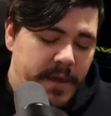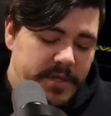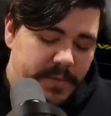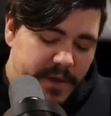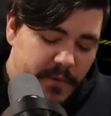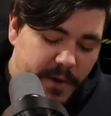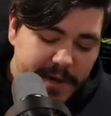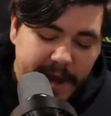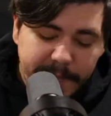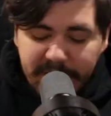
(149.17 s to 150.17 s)
So I'm playing 1
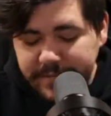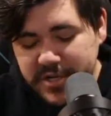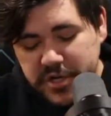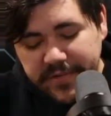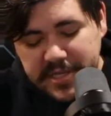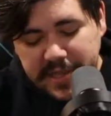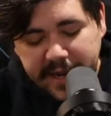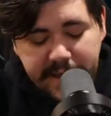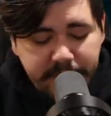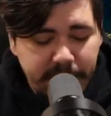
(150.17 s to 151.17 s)
copy of Mischievous
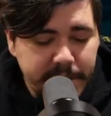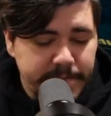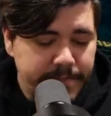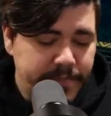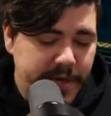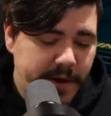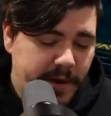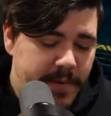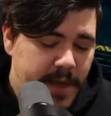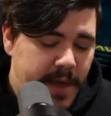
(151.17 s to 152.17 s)
Ladybug here,
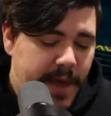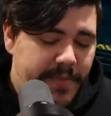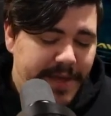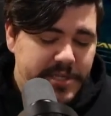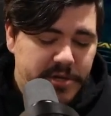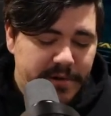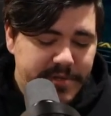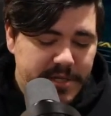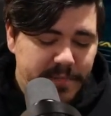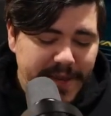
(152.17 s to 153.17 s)
and that serves
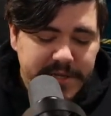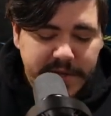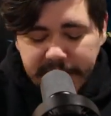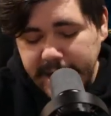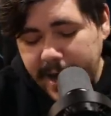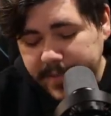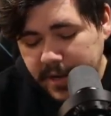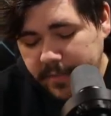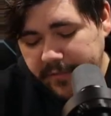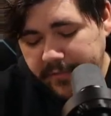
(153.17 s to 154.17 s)
as basically copy
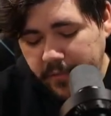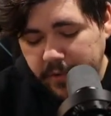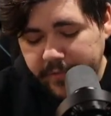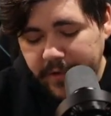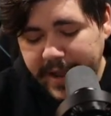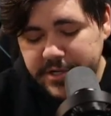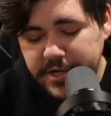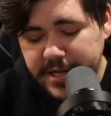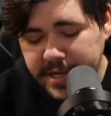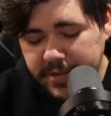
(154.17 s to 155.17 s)
number 4 for
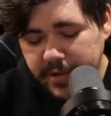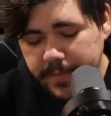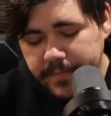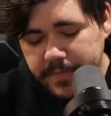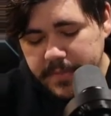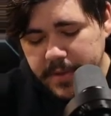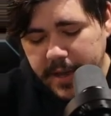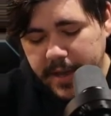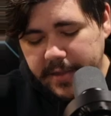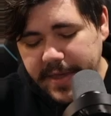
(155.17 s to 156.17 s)
Ancient Healer.
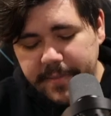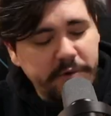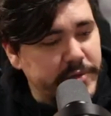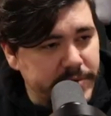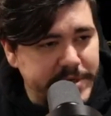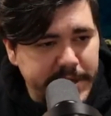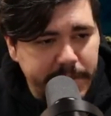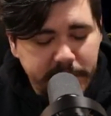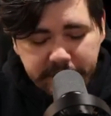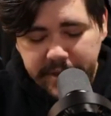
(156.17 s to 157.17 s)
They both do a
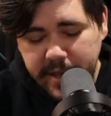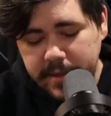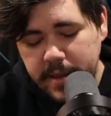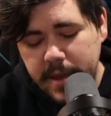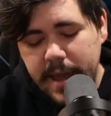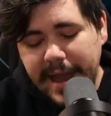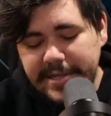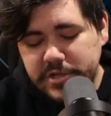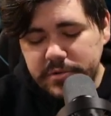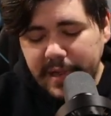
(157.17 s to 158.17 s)
similar thing. I
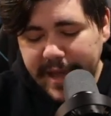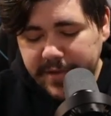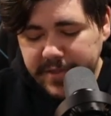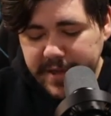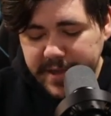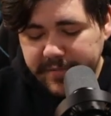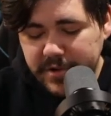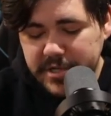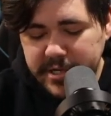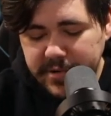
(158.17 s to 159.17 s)
do like the
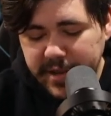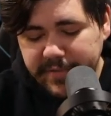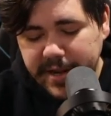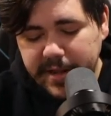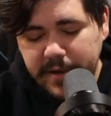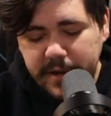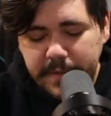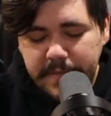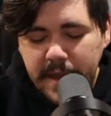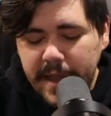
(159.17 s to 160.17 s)
versatility of Ladybug.
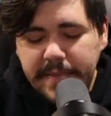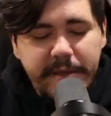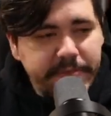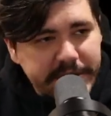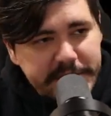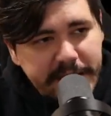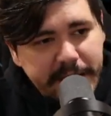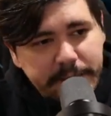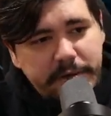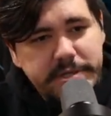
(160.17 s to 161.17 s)
And then this set,
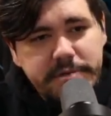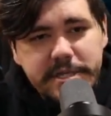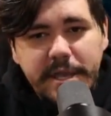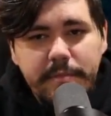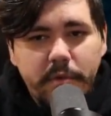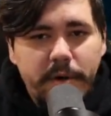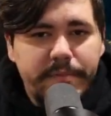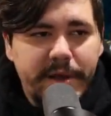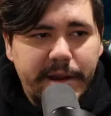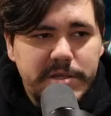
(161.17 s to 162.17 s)
I'm also seeing more
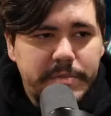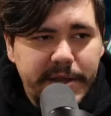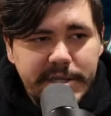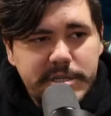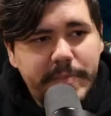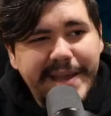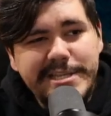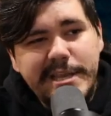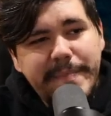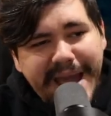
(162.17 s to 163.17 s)
players playing
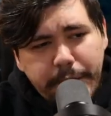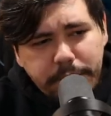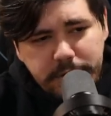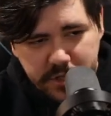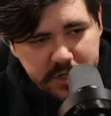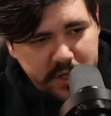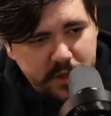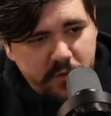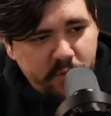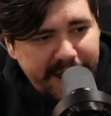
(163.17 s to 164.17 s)
Spicy Power Juice in
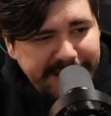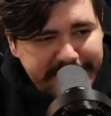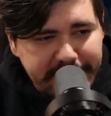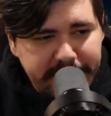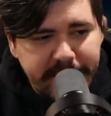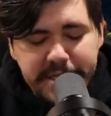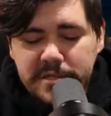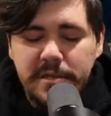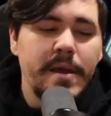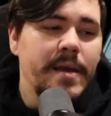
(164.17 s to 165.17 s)
their red deck
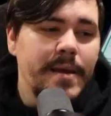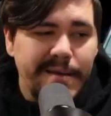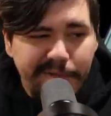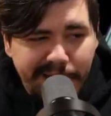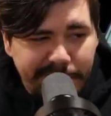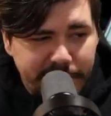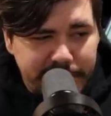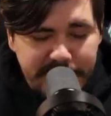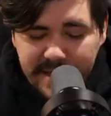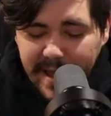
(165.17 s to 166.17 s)
lists. Whenever you
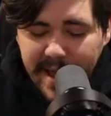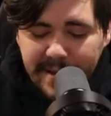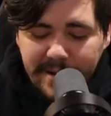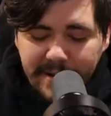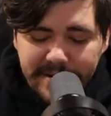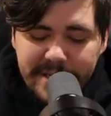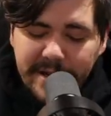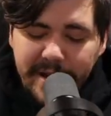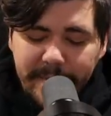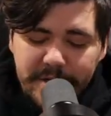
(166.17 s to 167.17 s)
see that, you know, it's a
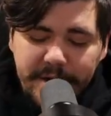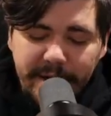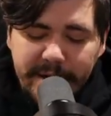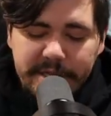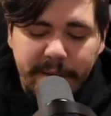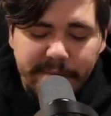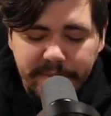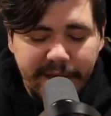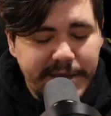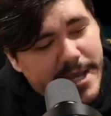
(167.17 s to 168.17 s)
good opportunity to maybe
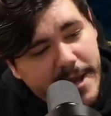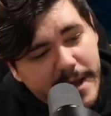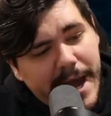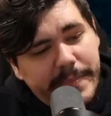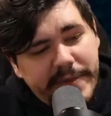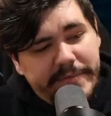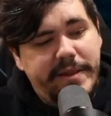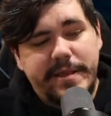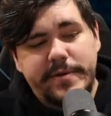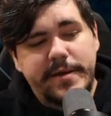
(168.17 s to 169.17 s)
play a second copy of
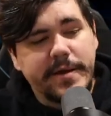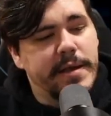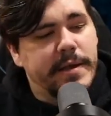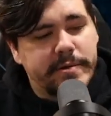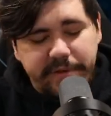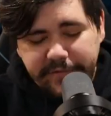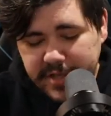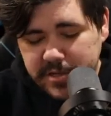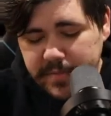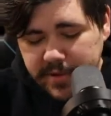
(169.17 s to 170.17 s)
Ladybug. A little bit of
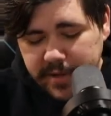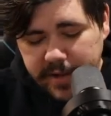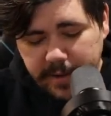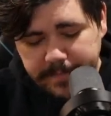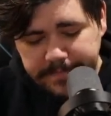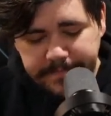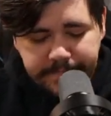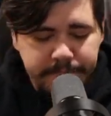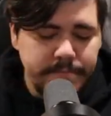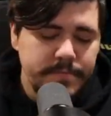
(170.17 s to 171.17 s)
flexibility there.
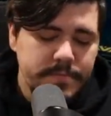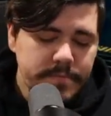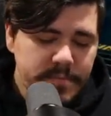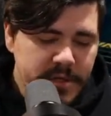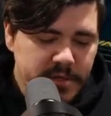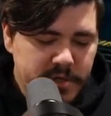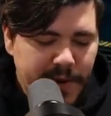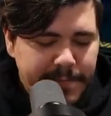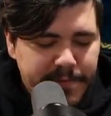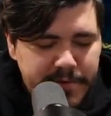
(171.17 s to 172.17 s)
So let's
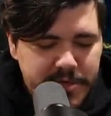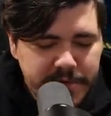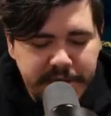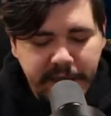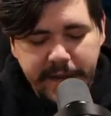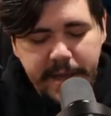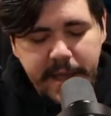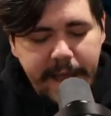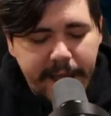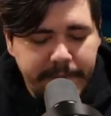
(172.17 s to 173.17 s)
wipe those to the side.
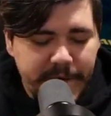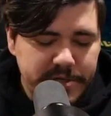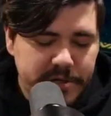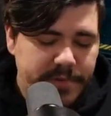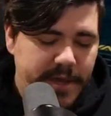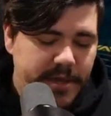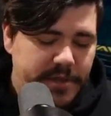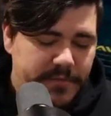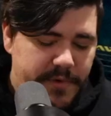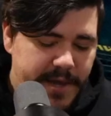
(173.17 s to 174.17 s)
I am also playing
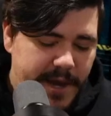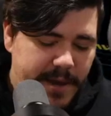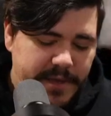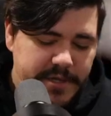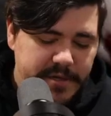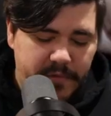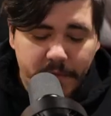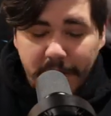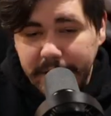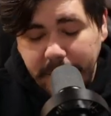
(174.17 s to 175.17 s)
3 copies of
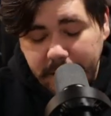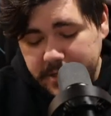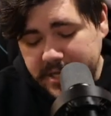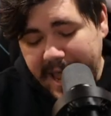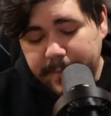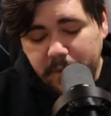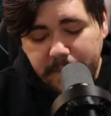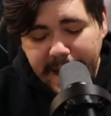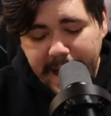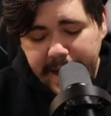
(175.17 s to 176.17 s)
Wanderer's Apple
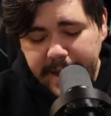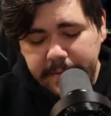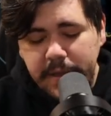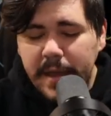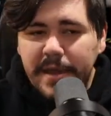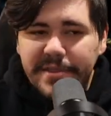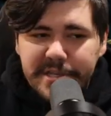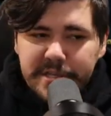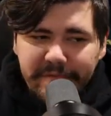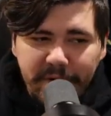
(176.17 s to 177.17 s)
Pie. This
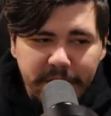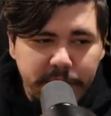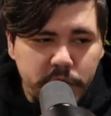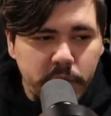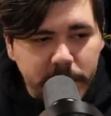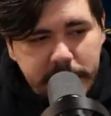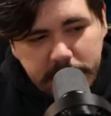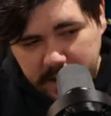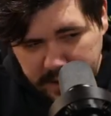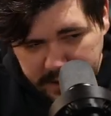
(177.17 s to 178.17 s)
is a very cool
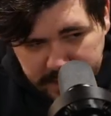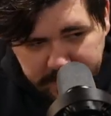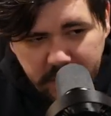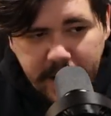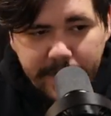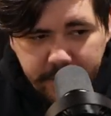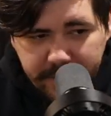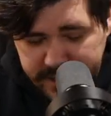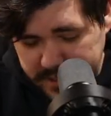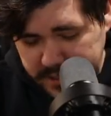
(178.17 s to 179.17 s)
card for a couple of
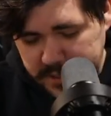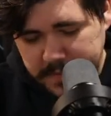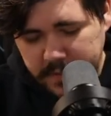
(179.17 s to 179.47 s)
reasons.